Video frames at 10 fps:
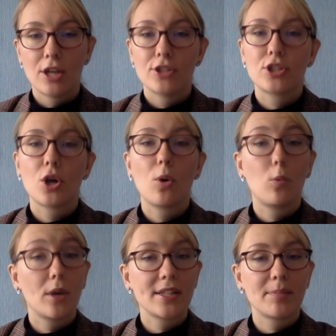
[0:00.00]
So,
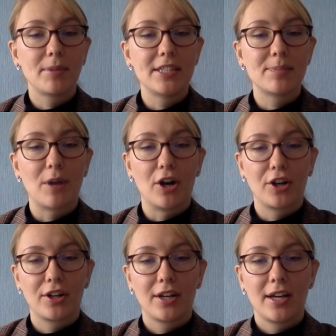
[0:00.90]
what is a peace park?
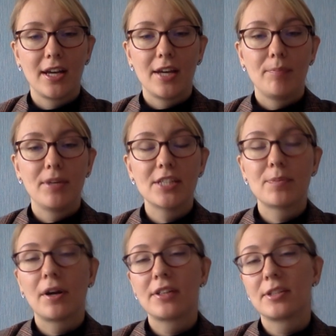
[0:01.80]
Peace
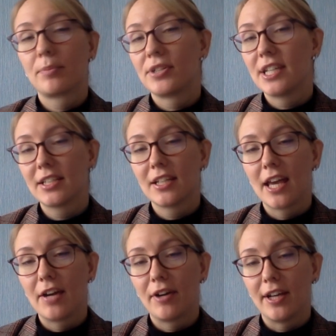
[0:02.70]
parks are protected
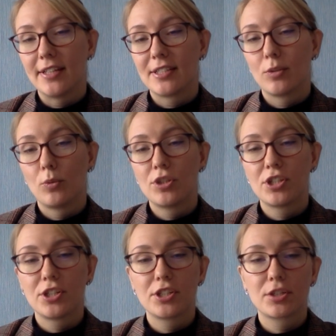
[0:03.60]
areas which are
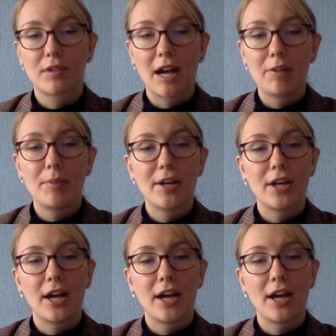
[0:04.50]
described by